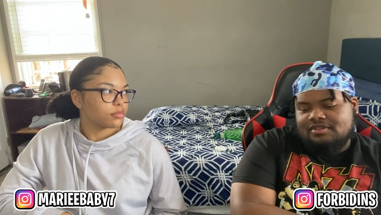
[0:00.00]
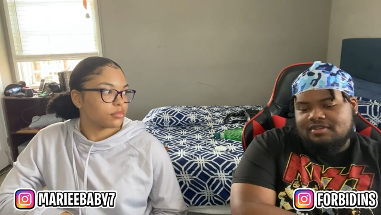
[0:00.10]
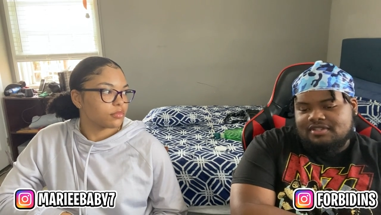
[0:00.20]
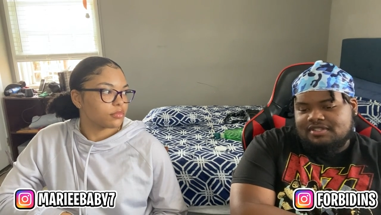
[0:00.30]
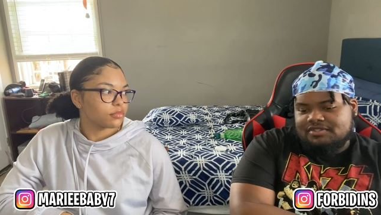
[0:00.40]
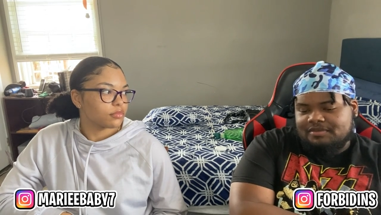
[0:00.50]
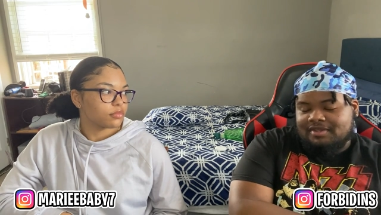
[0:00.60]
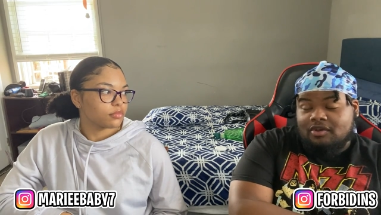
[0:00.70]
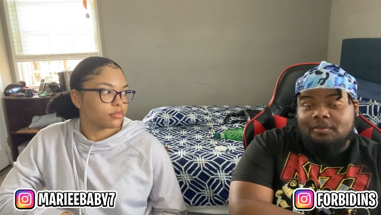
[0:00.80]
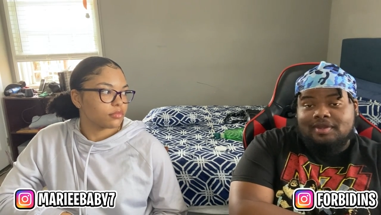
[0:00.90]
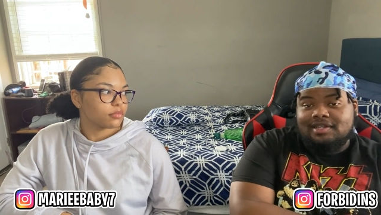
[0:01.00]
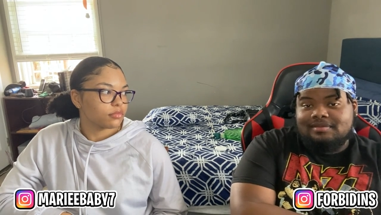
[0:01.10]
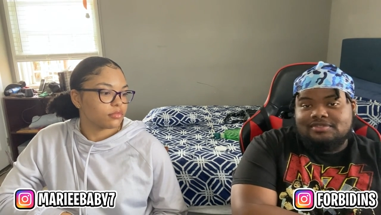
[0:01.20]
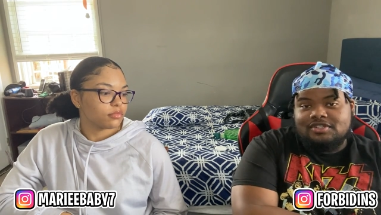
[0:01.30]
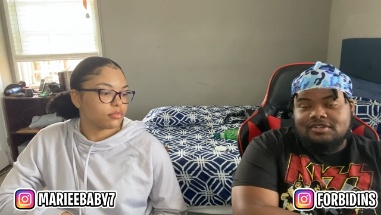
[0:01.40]
Speaker 1: you know, he told me to open
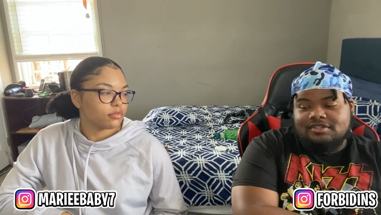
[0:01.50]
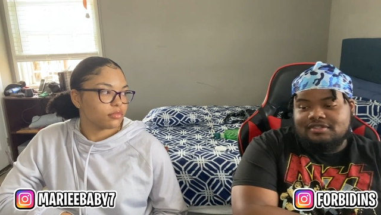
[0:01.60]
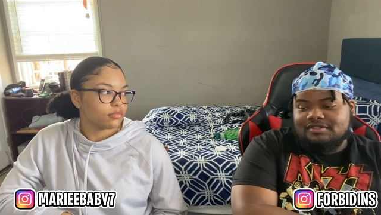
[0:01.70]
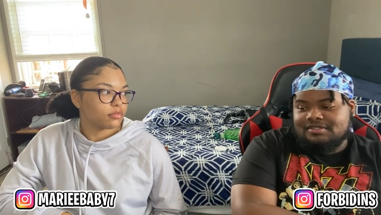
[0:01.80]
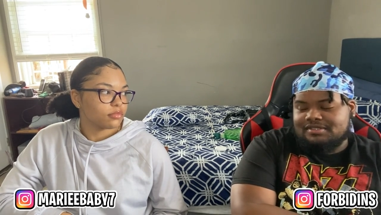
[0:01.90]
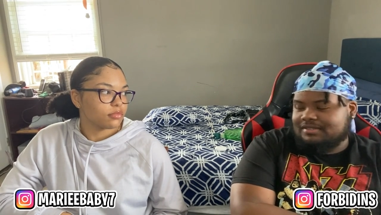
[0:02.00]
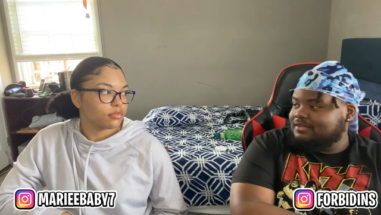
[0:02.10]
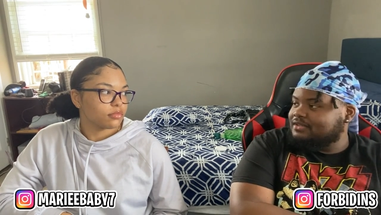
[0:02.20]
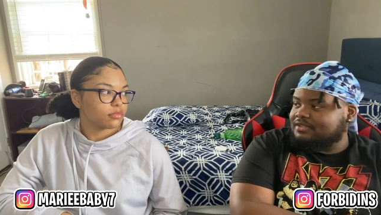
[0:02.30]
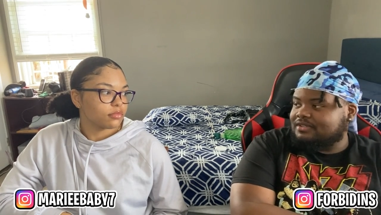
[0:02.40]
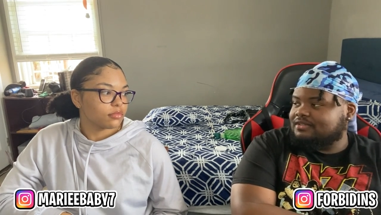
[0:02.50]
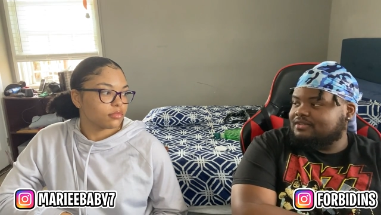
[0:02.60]
up, so yeah,